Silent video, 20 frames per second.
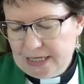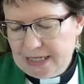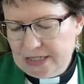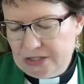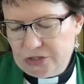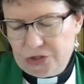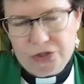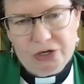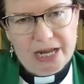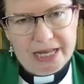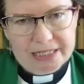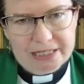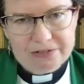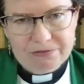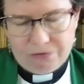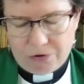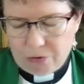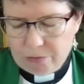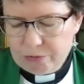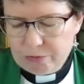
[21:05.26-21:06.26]
is
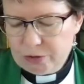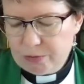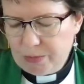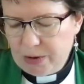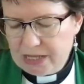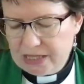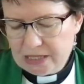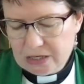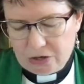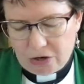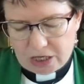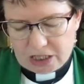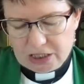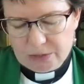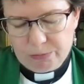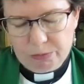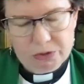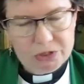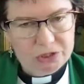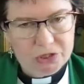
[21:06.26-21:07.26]
transformed by the
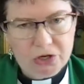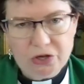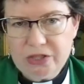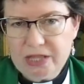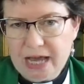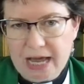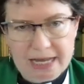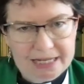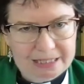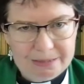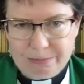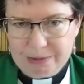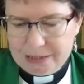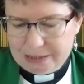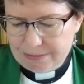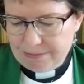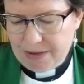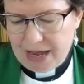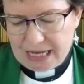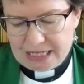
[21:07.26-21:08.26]
gospel, so the
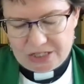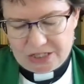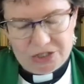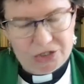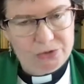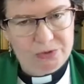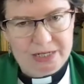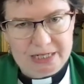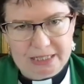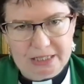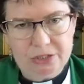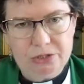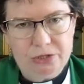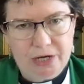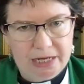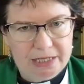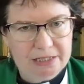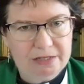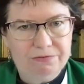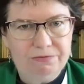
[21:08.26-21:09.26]
husband's mastery is
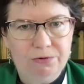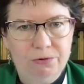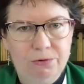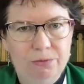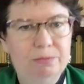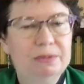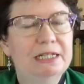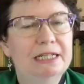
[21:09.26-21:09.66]
transformed.